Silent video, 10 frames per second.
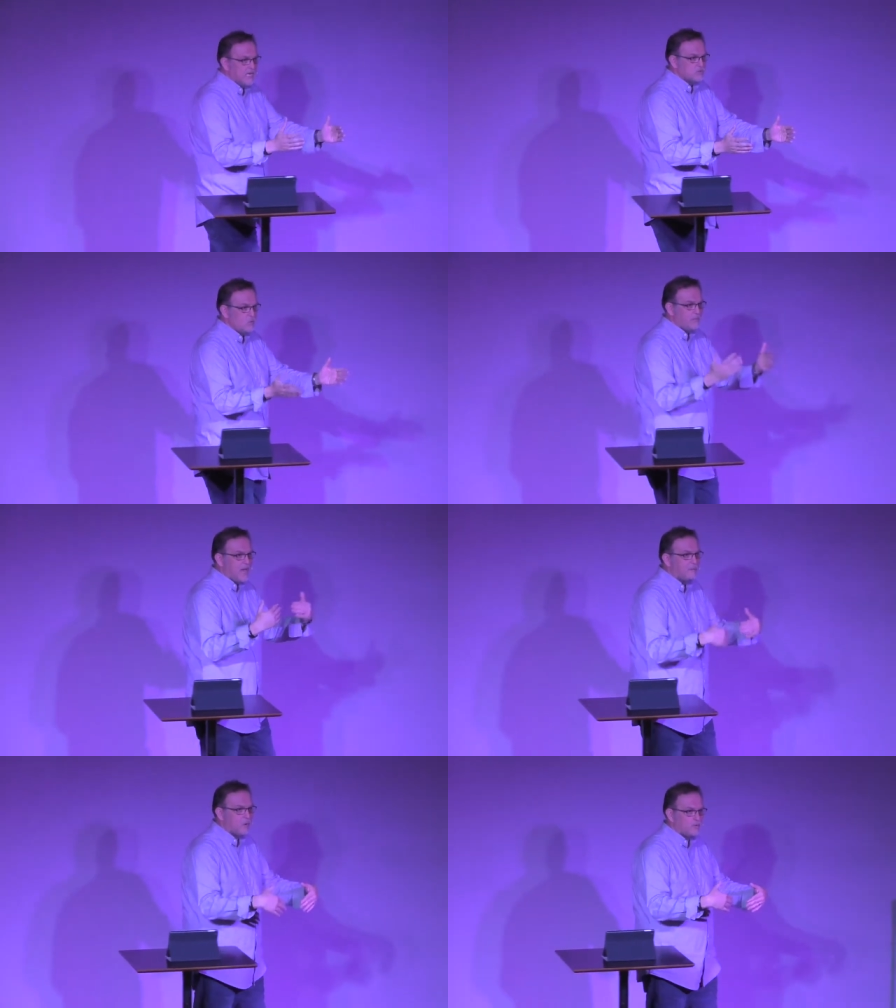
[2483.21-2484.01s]
is, what
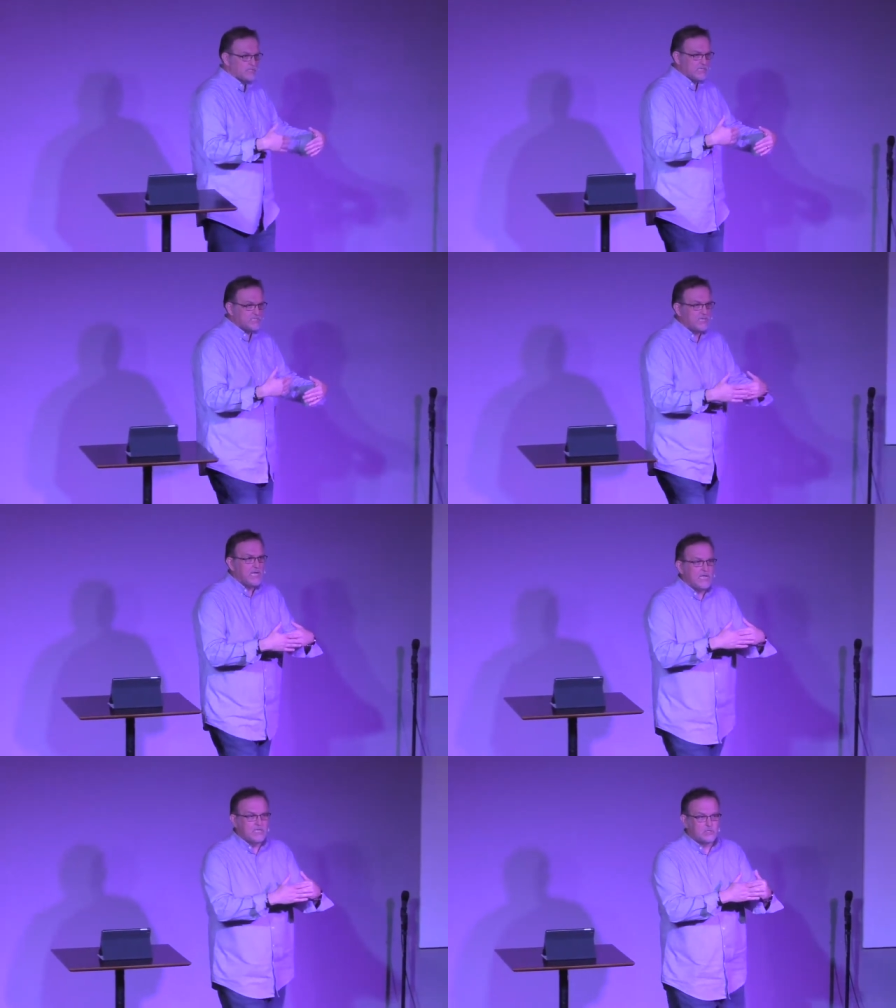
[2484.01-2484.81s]
my purpose is,
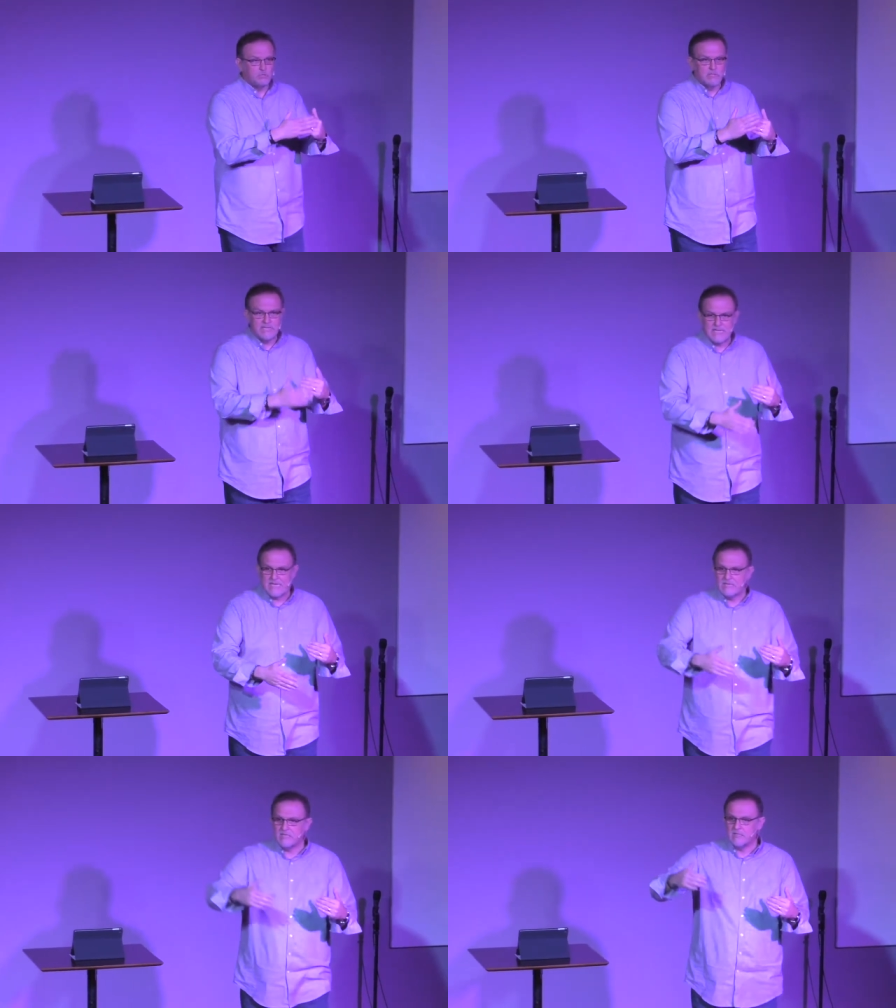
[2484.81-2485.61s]
is to
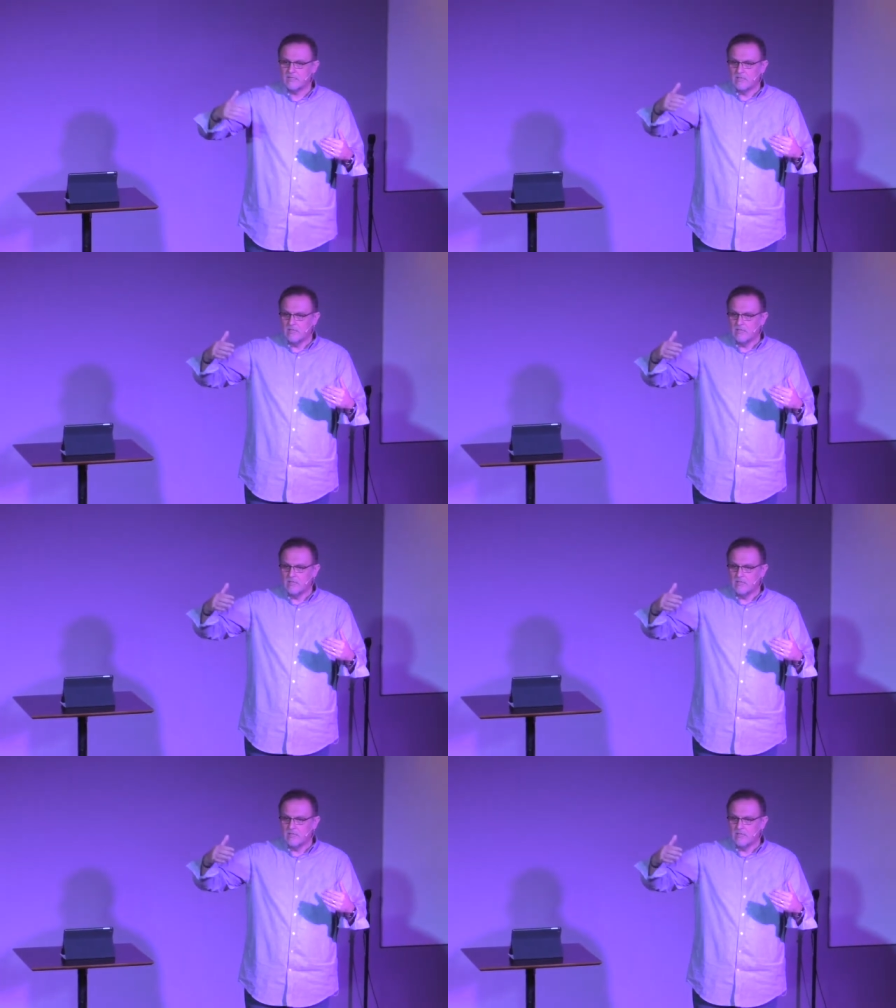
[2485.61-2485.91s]
lead